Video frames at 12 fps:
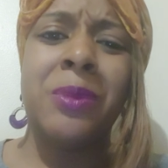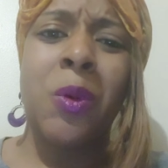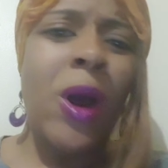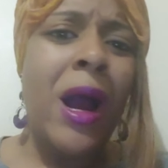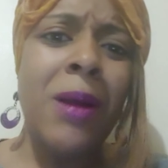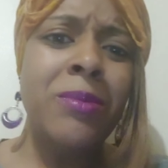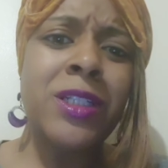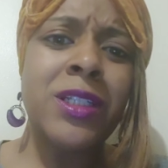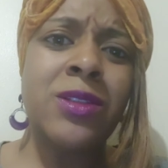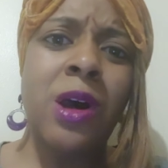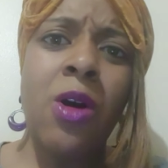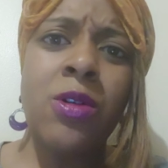well, I'm
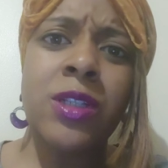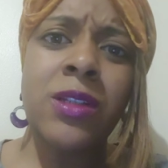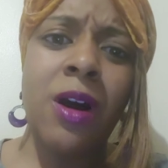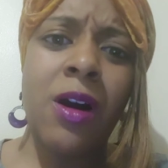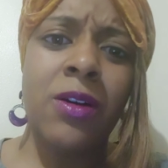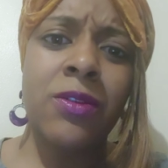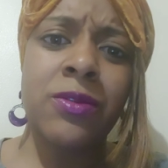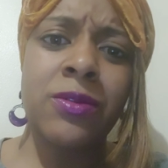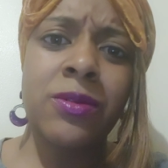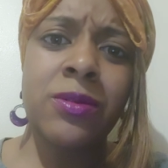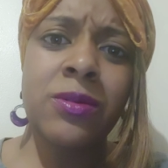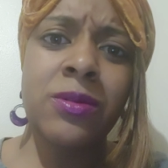just dozing off.
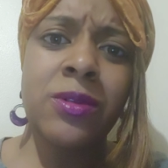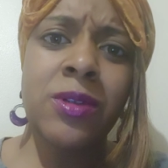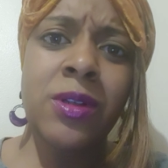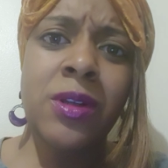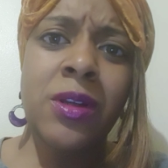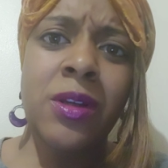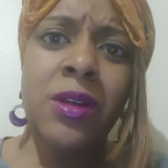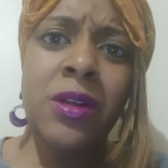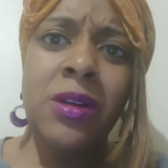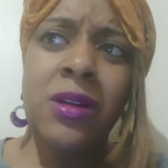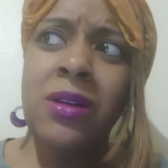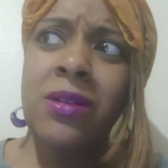
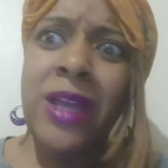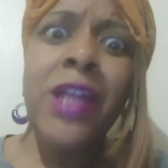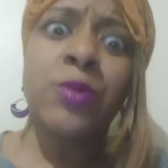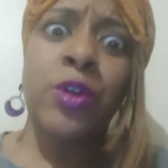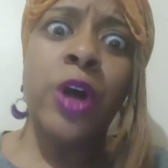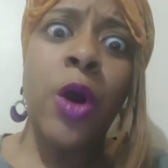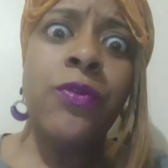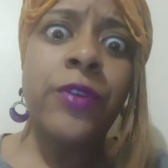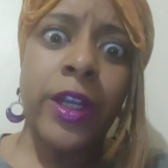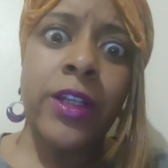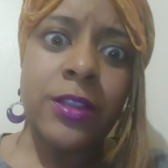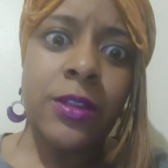That's what
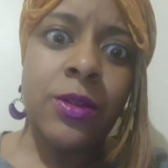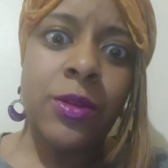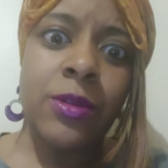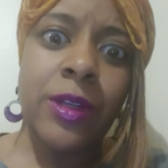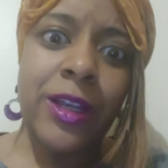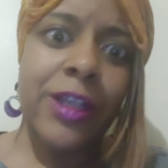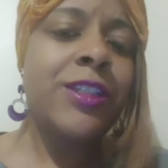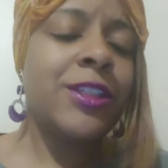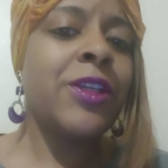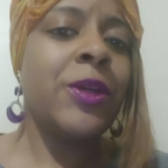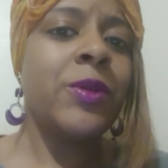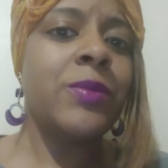dolphins do.
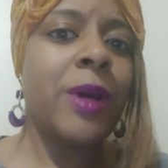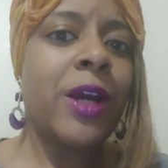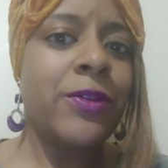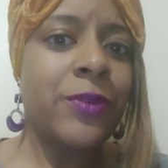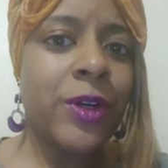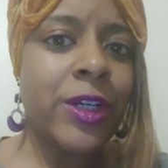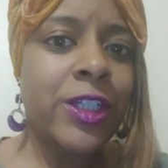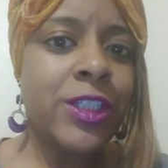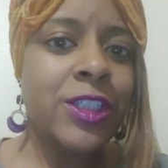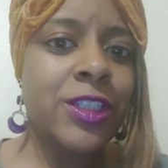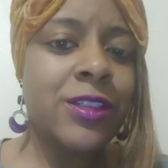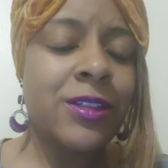Excuse my
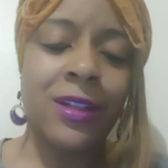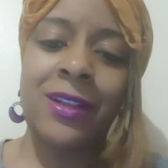French.